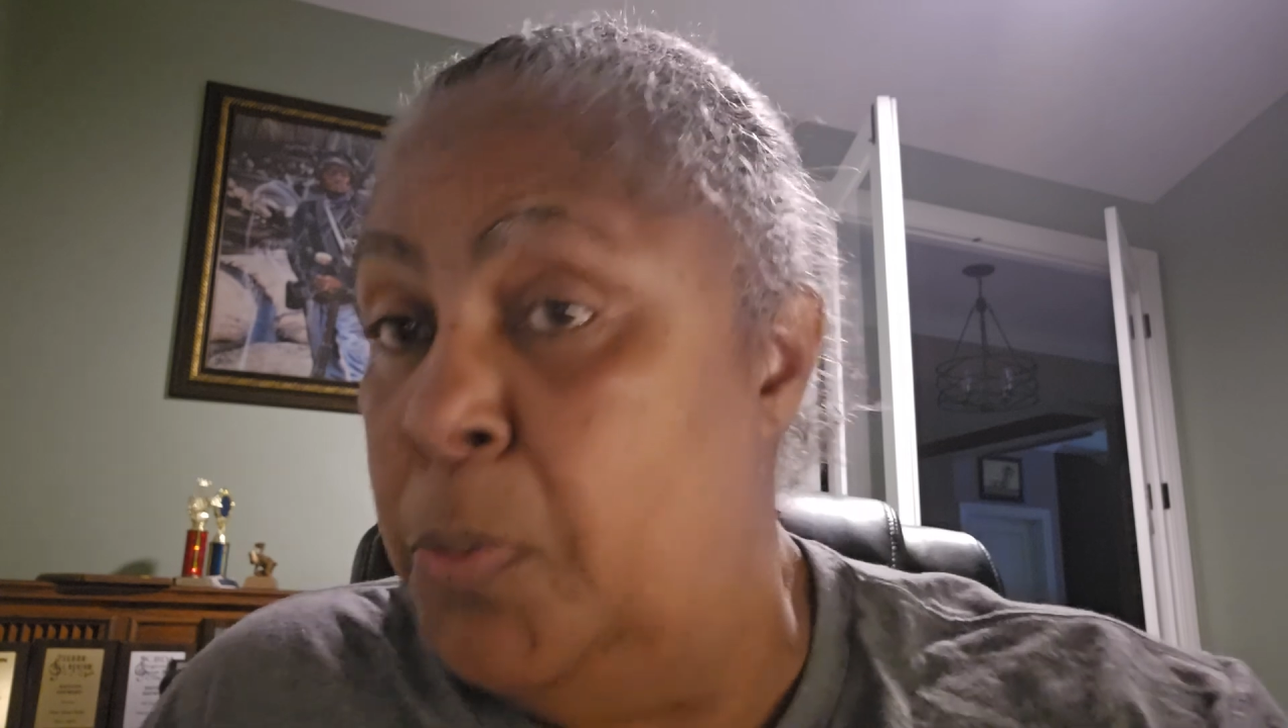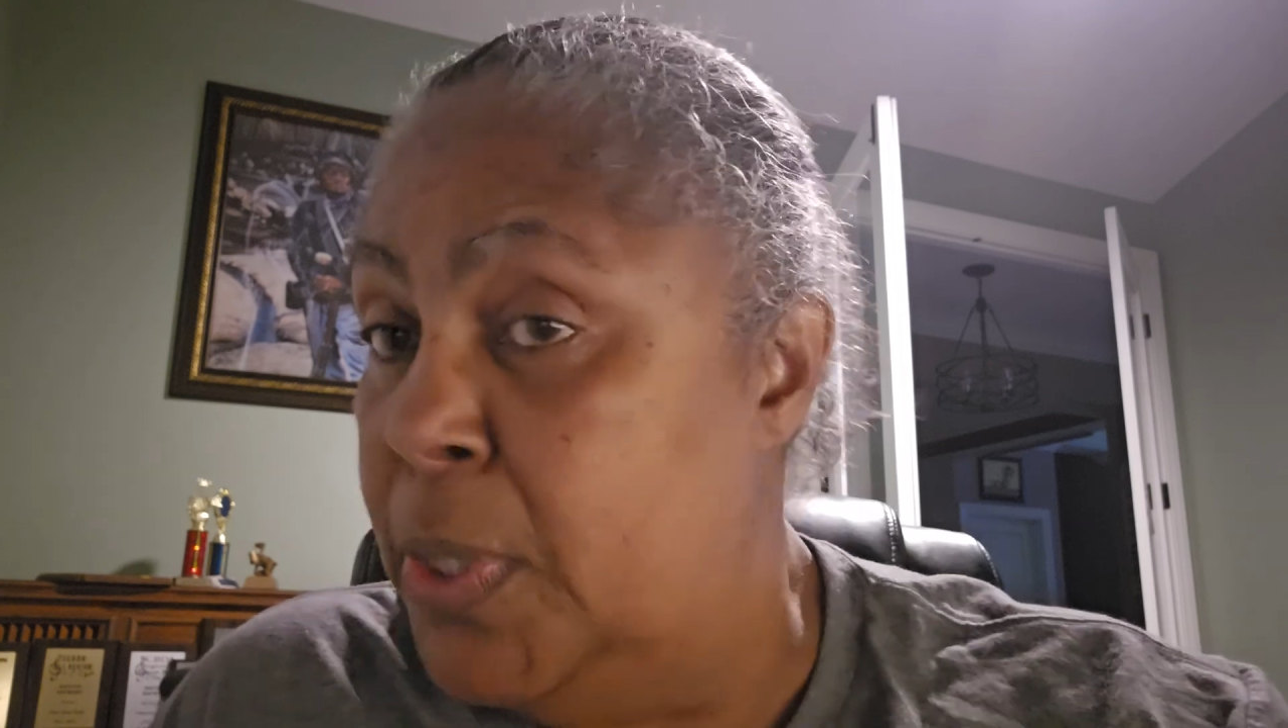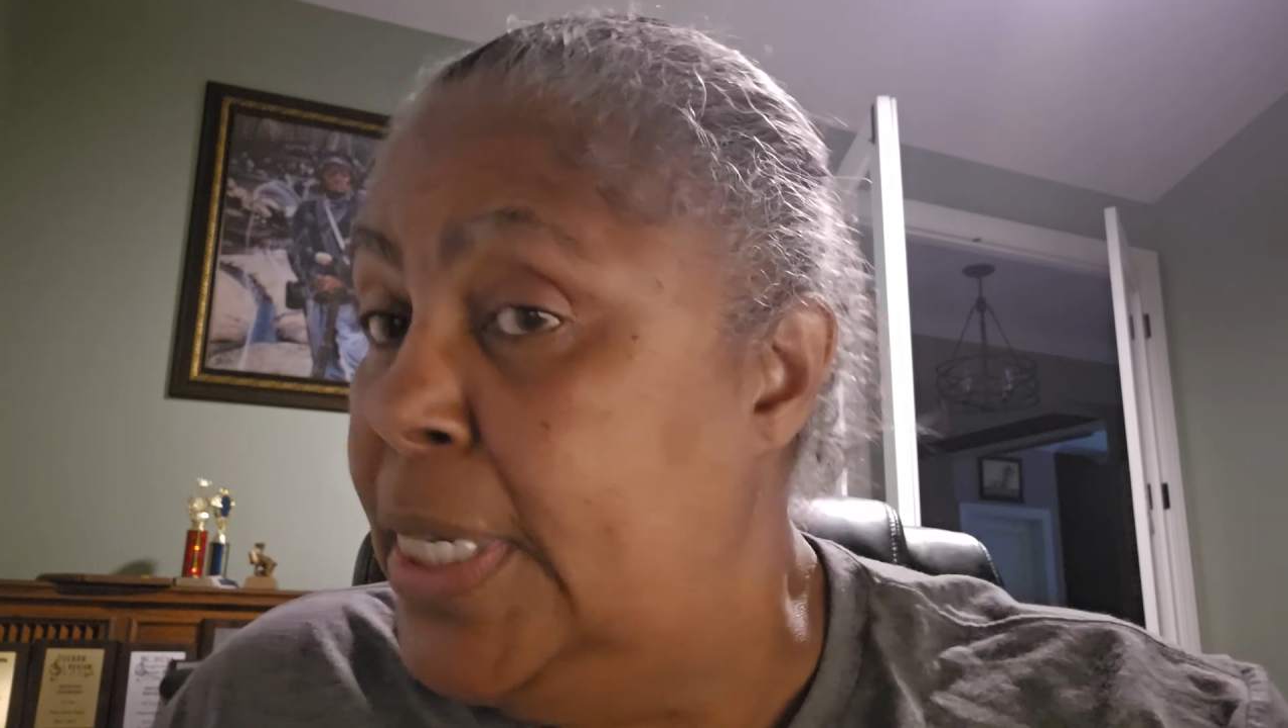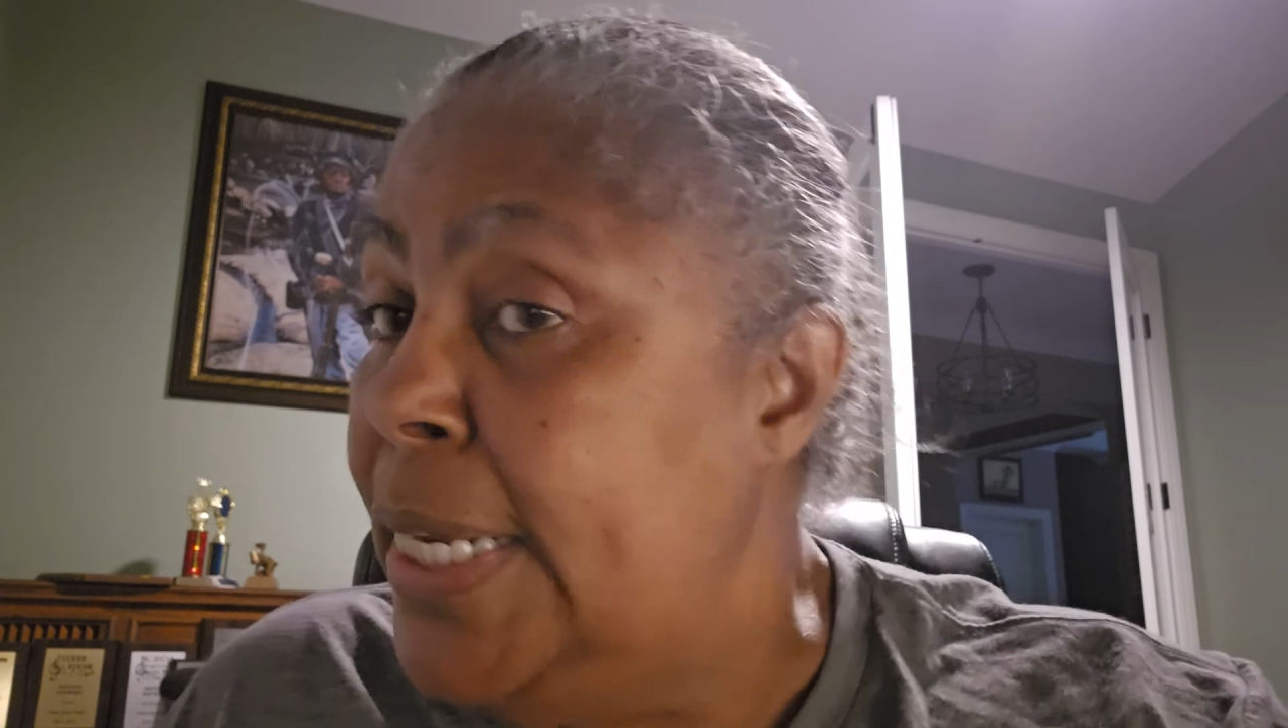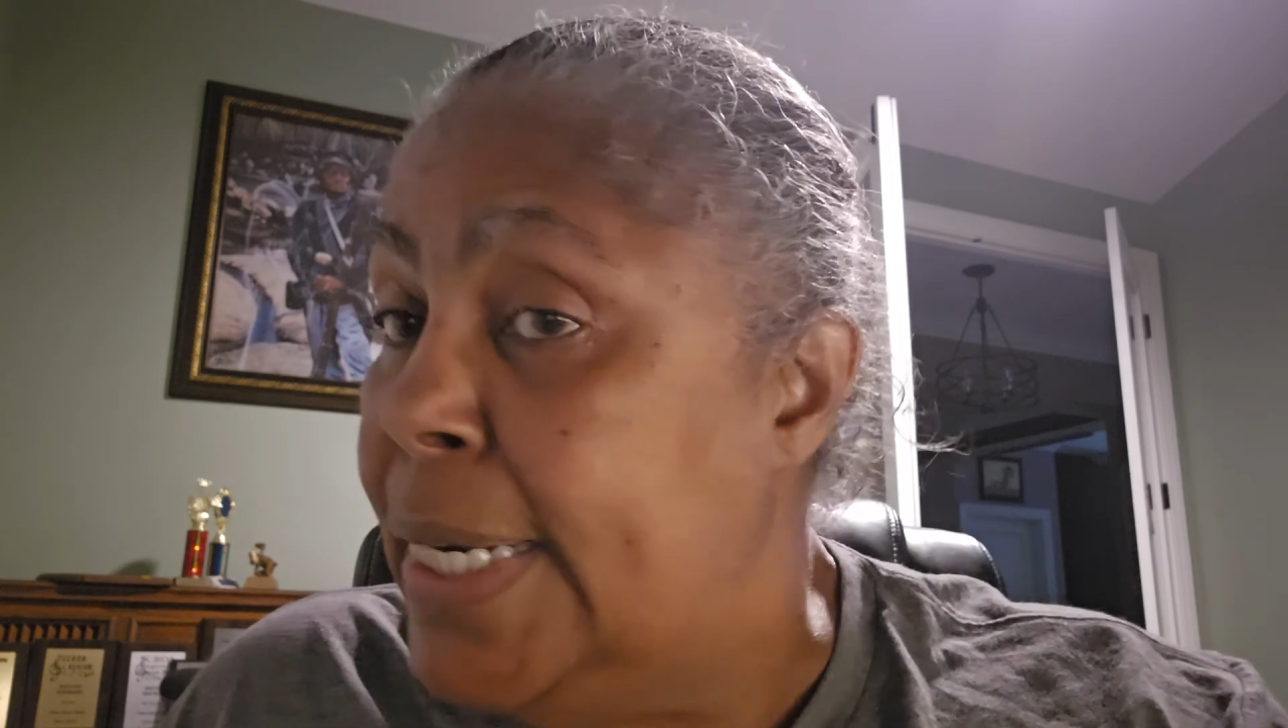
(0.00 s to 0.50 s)

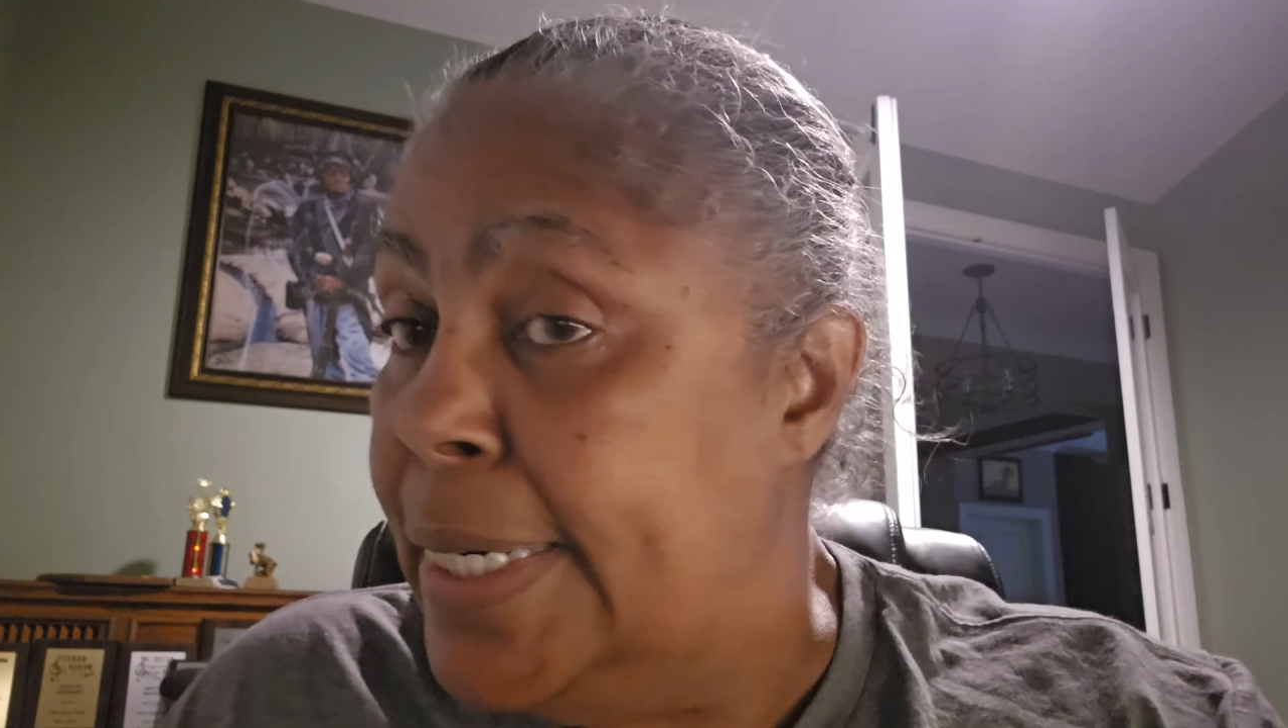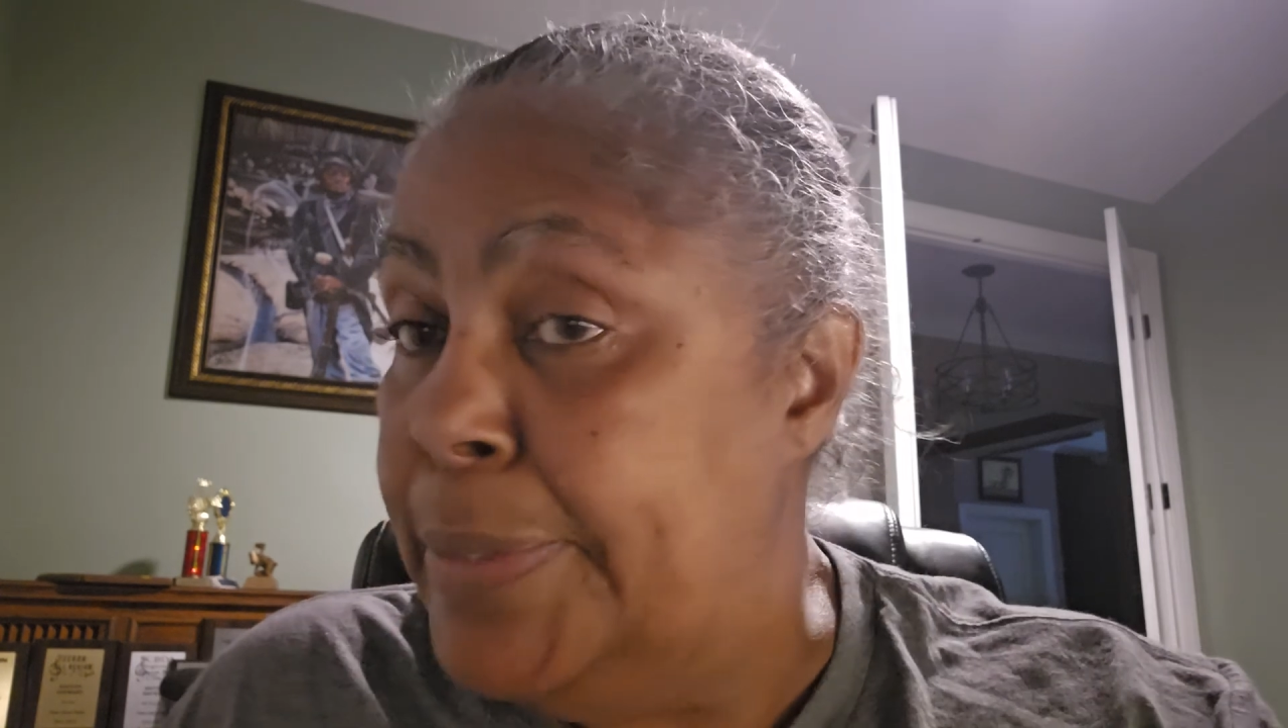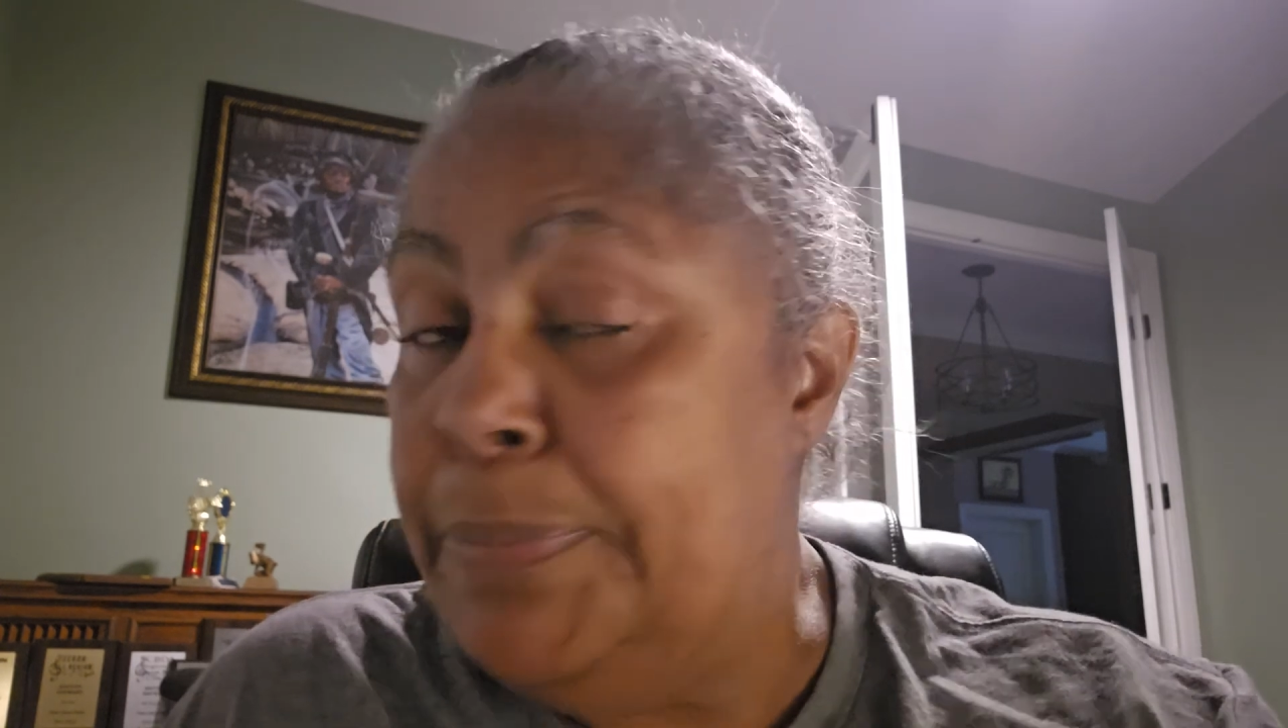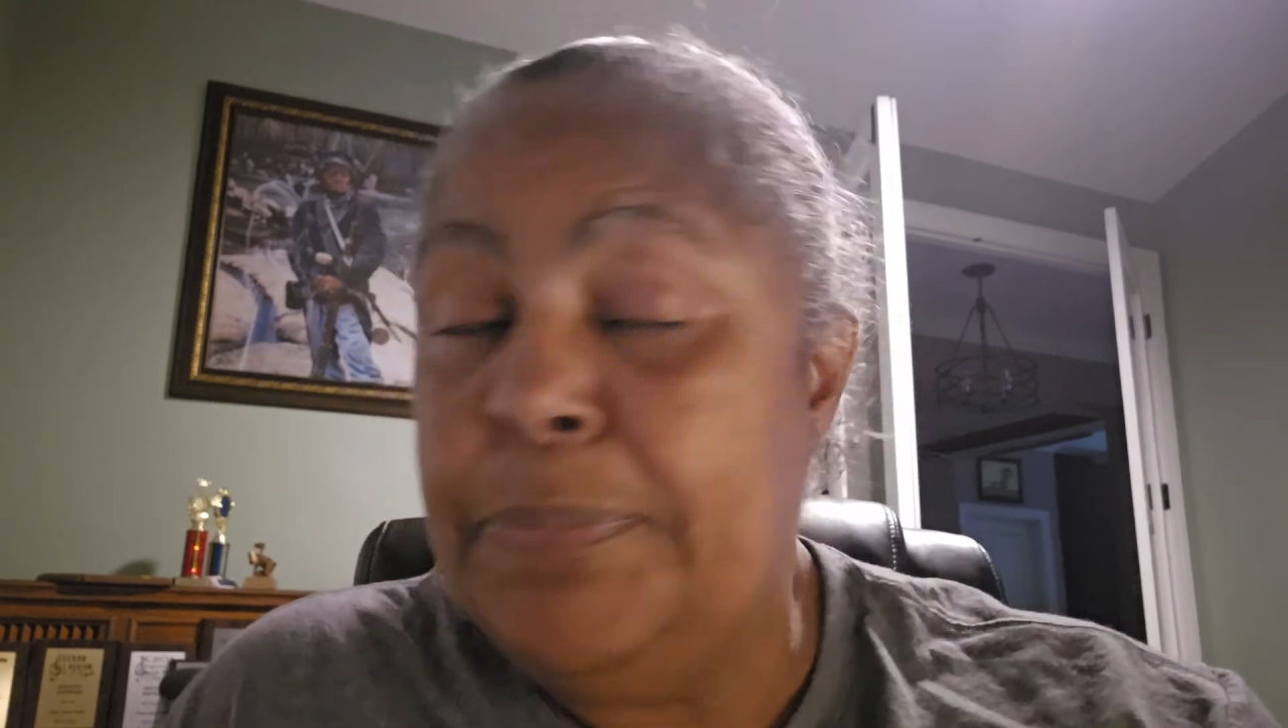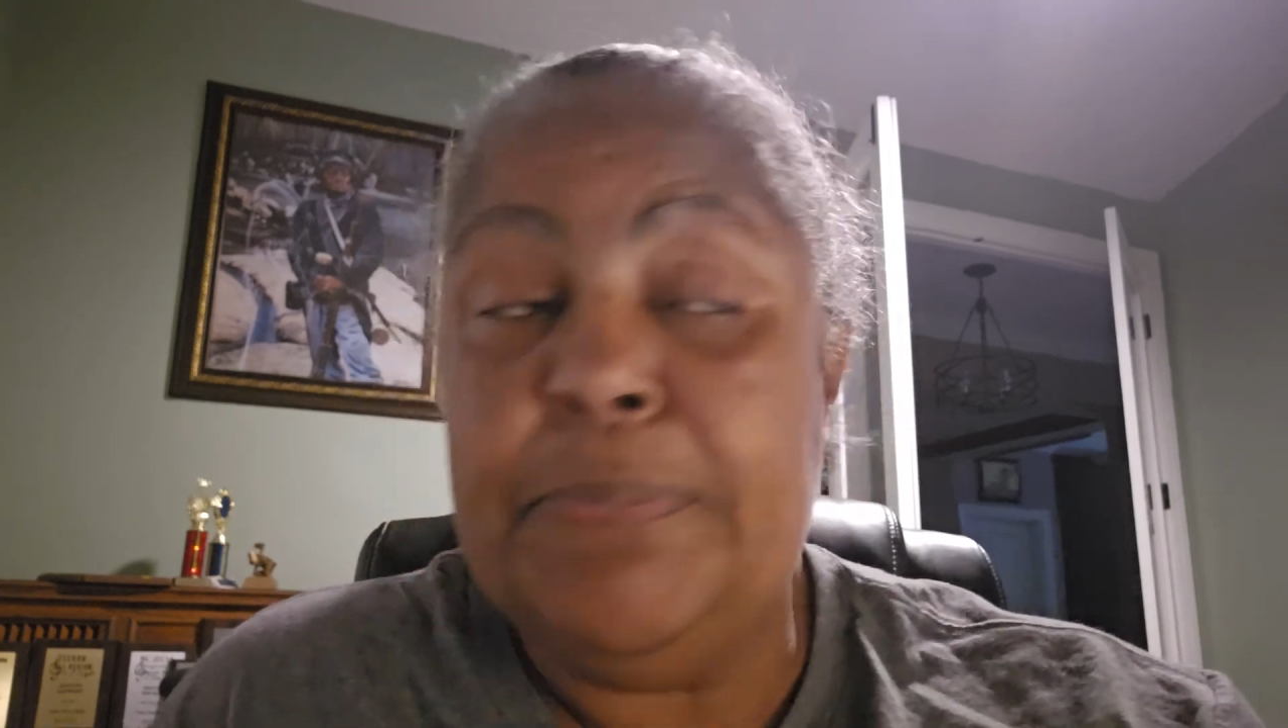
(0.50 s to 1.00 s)
Edwardina.